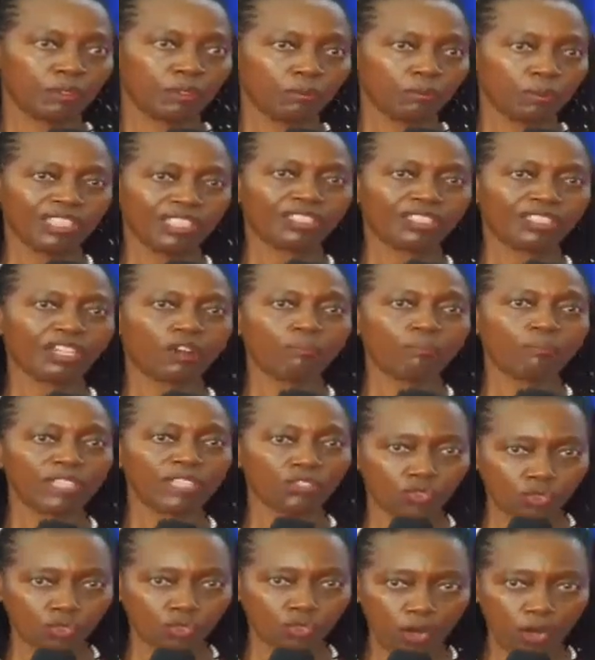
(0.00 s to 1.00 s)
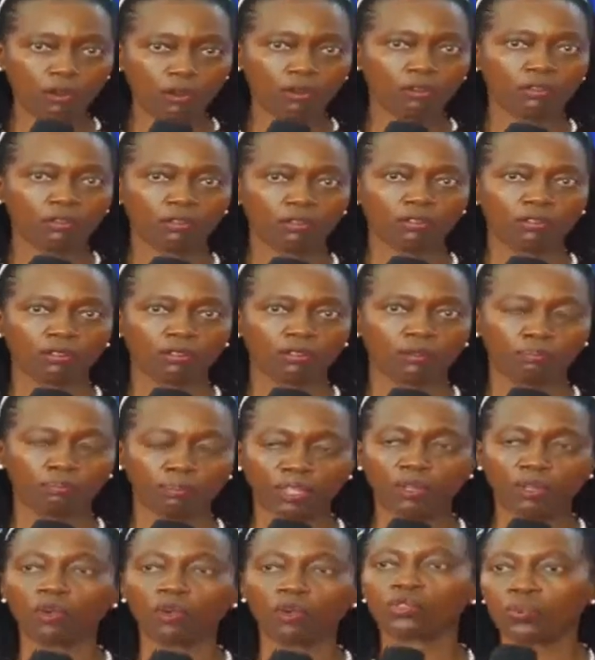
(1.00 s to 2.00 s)
We shall be strong
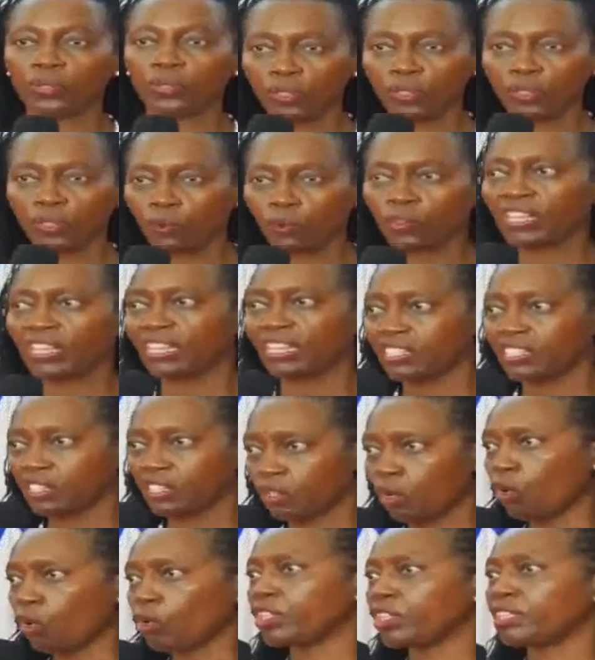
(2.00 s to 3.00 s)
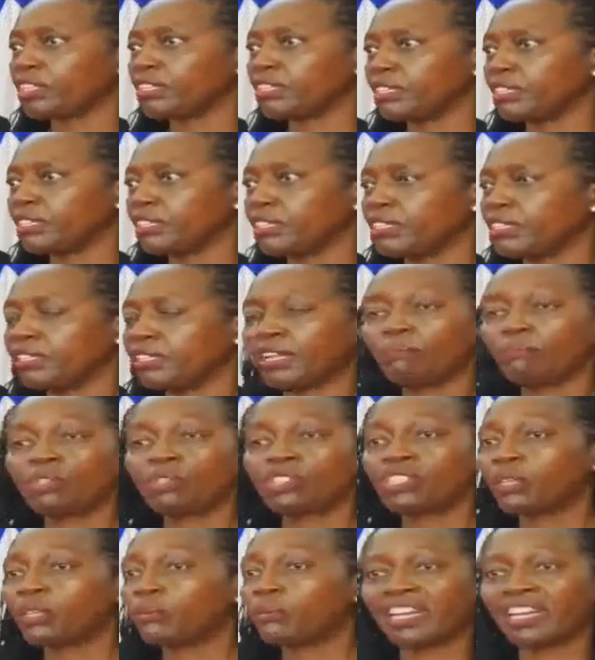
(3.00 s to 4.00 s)
because we know there is God. Na
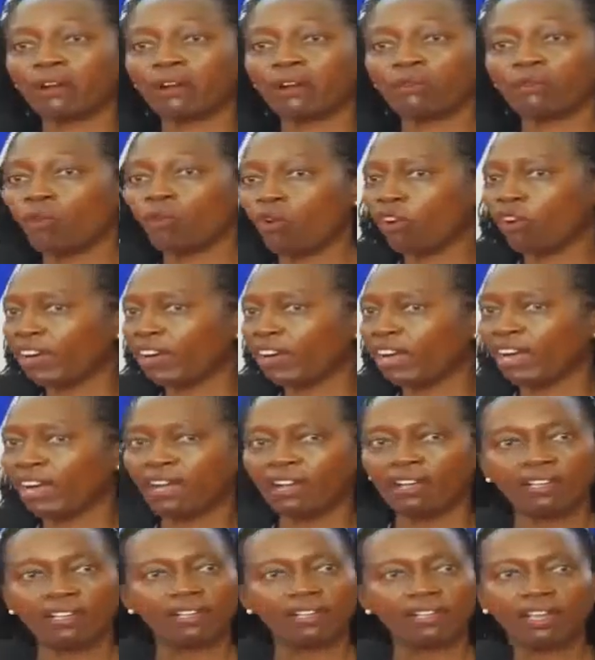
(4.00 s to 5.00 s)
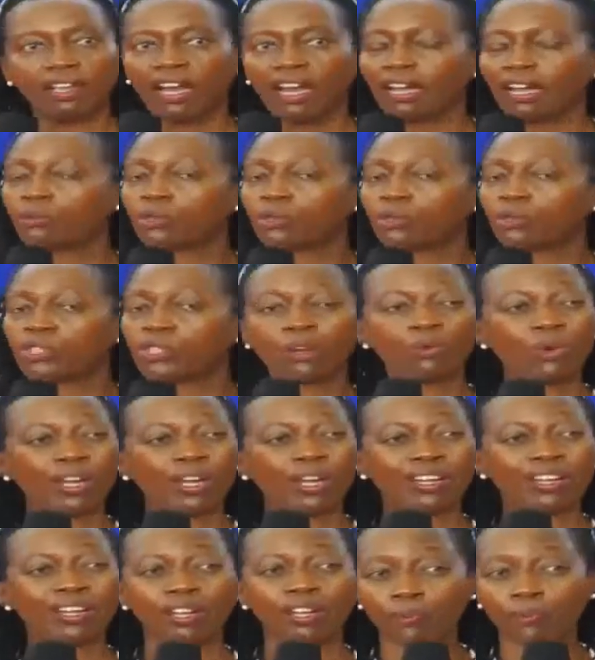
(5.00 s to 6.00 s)
musiwe na uoga.
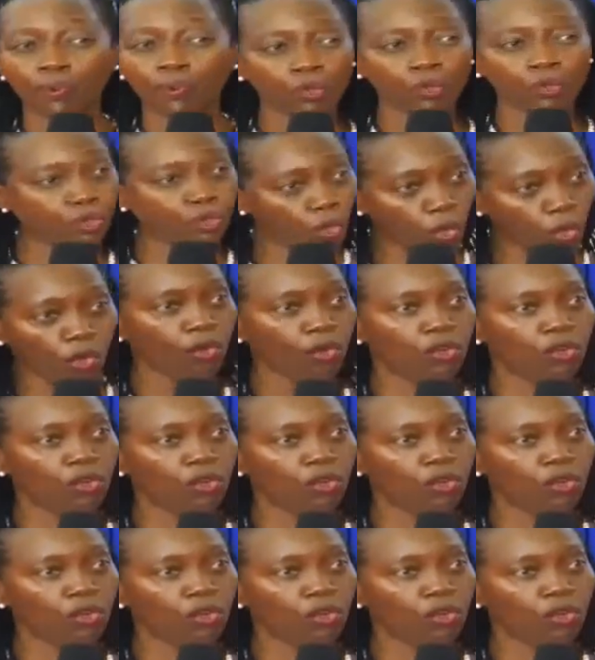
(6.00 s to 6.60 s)
Hakutakuwa na fujo.